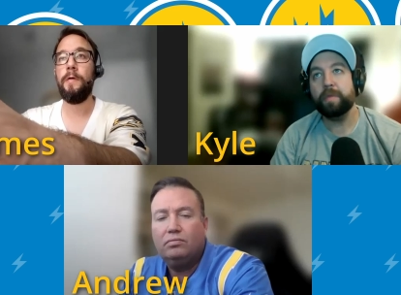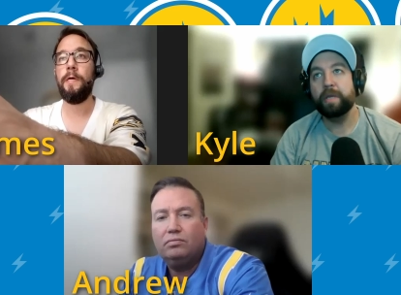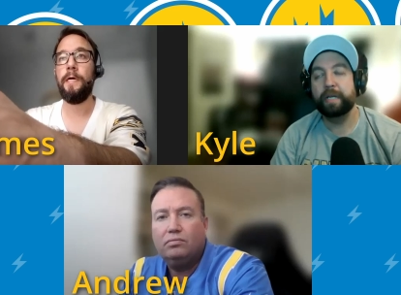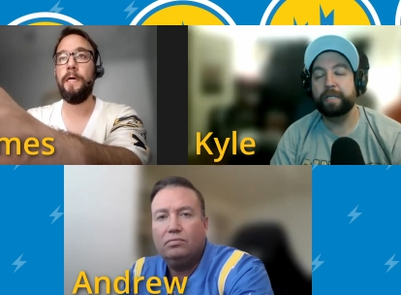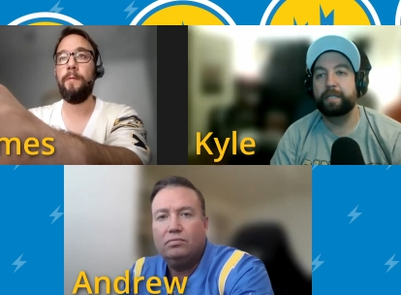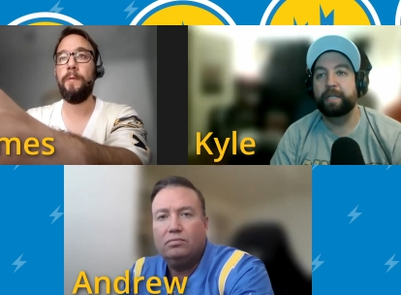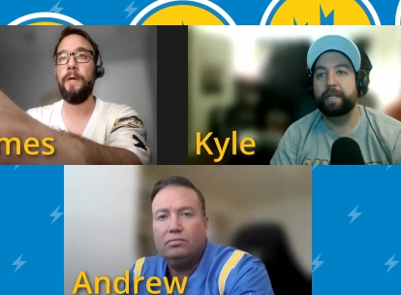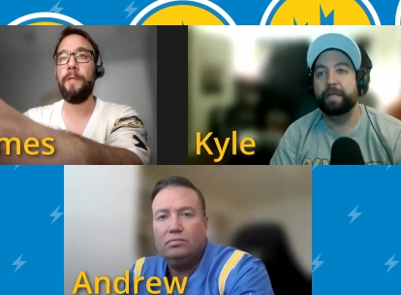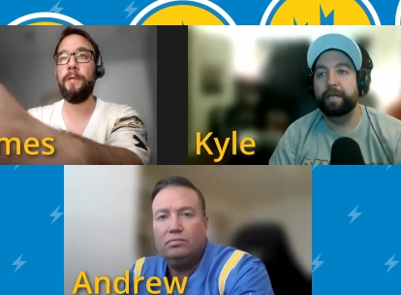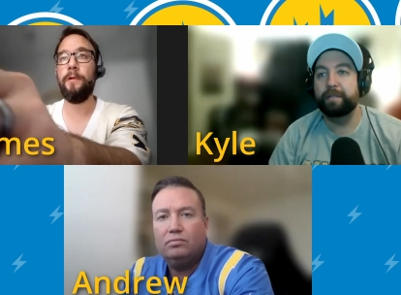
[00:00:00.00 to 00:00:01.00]
Speaker 1: Um, I see that.
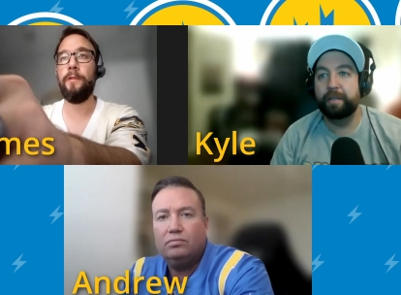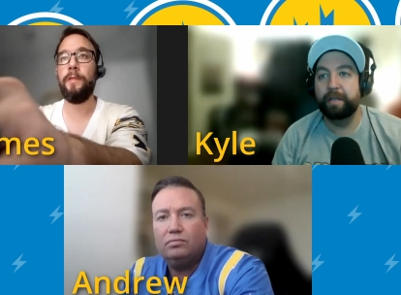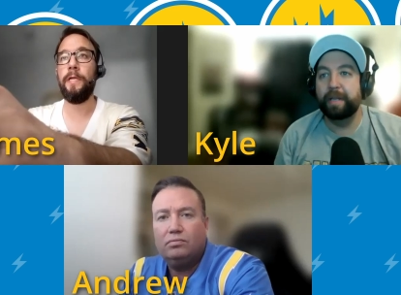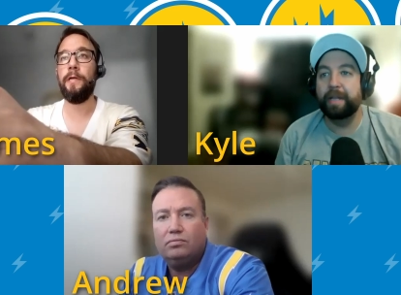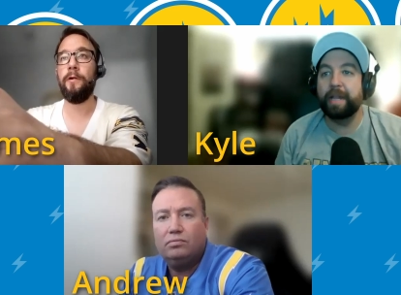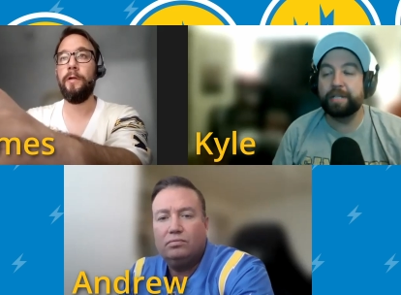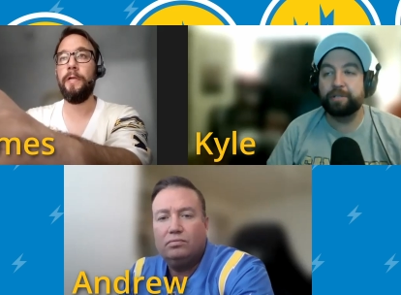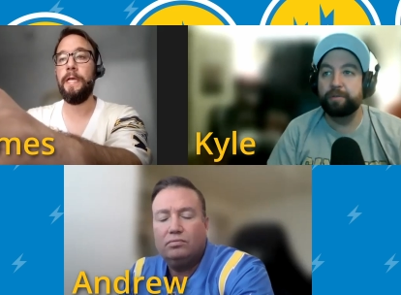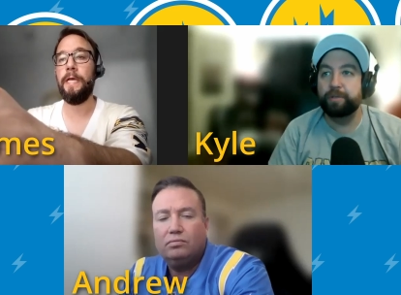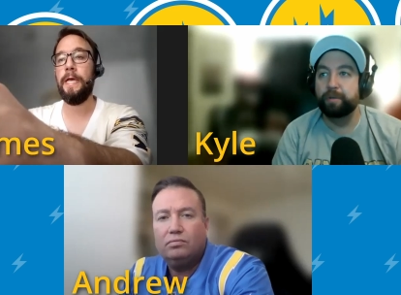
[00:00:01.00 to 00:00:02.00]
I mean, yeah, they that's
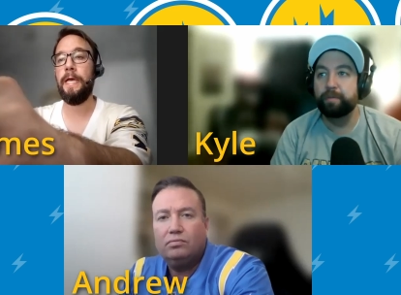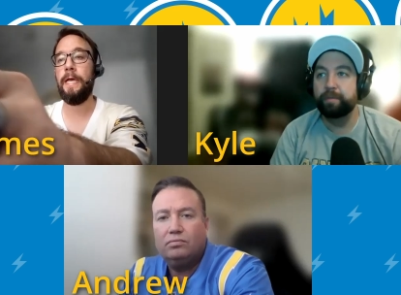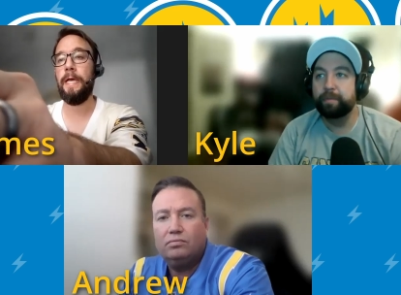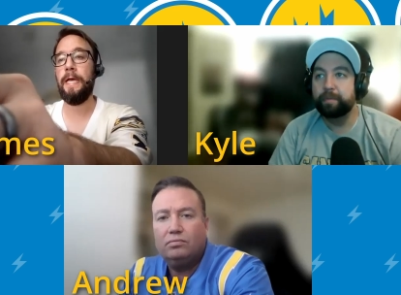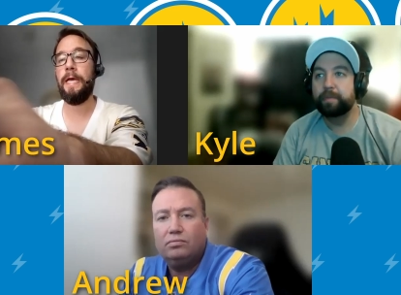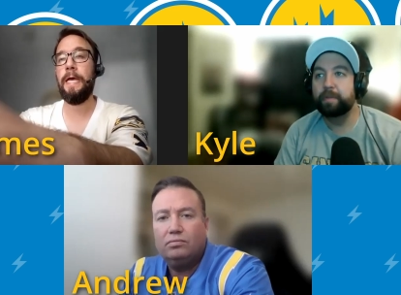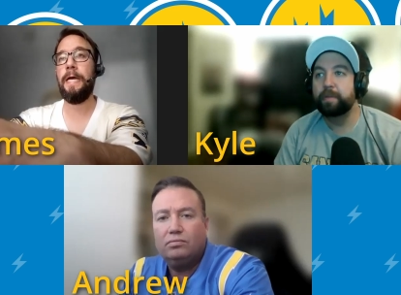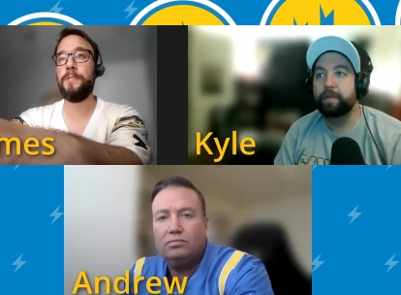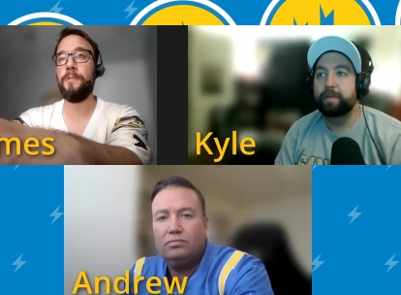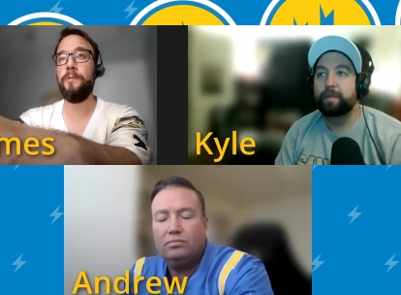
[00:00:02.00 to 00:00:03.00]
true too.
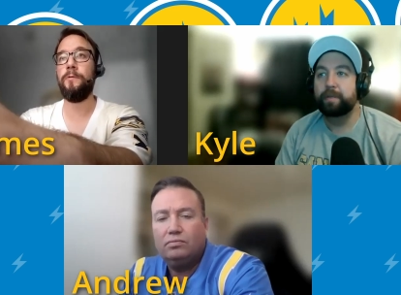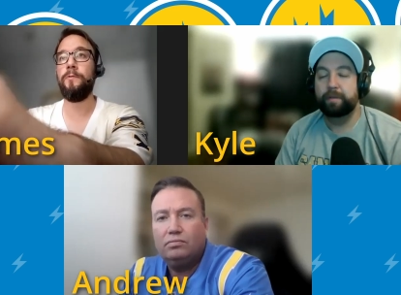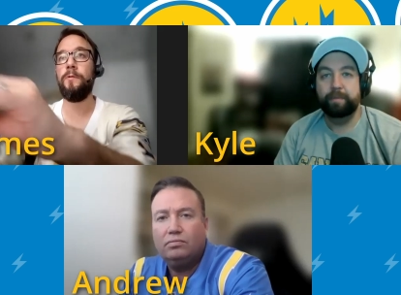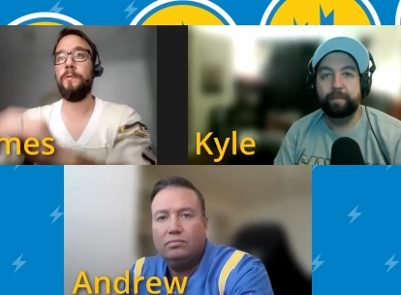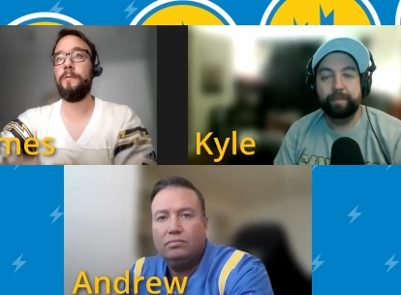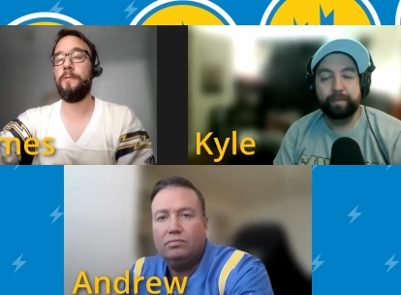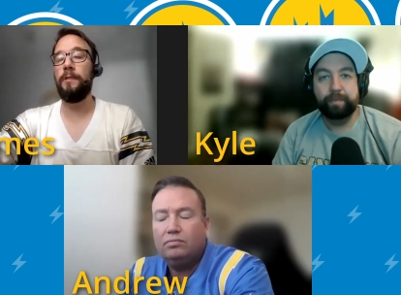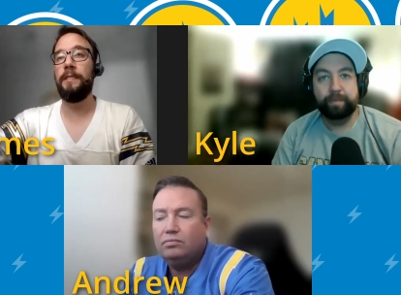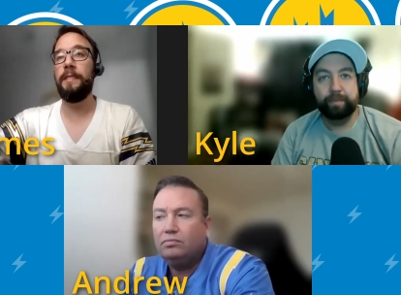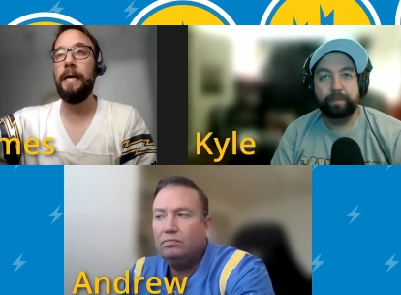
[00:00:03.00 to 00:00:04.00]
Absolute
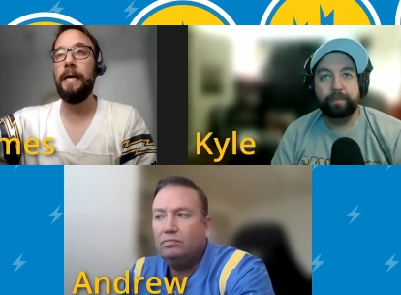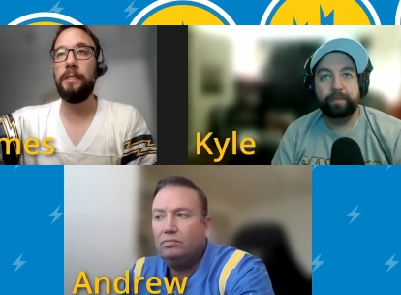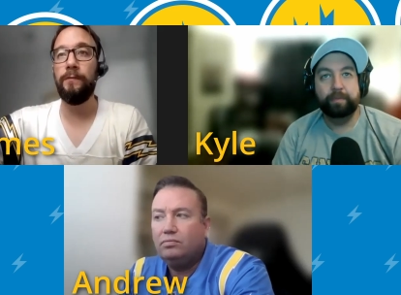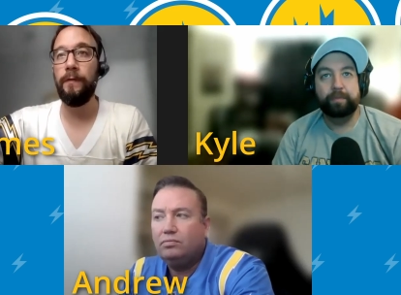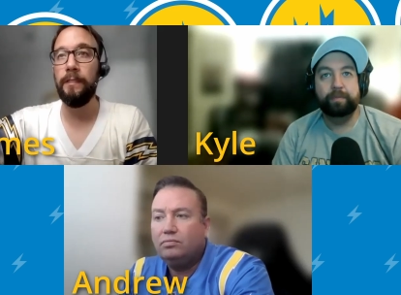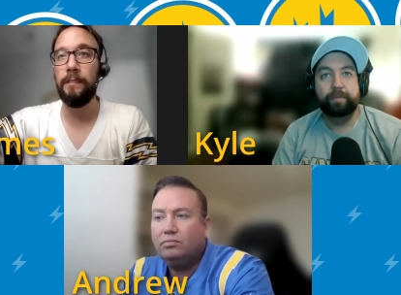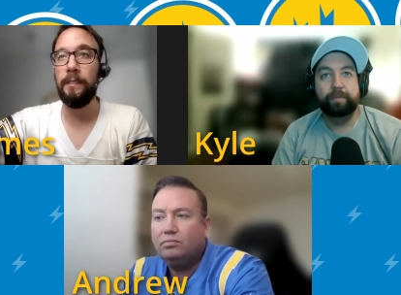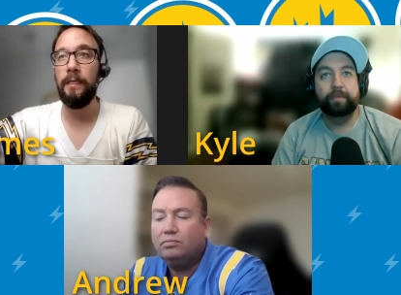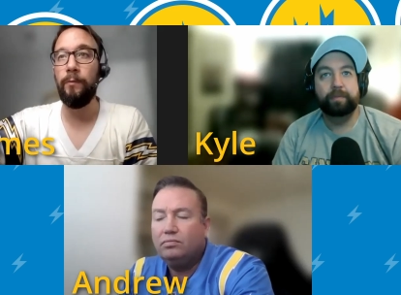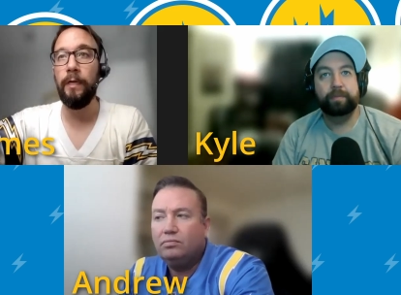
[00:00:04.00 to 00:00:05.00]
catastrophe as a team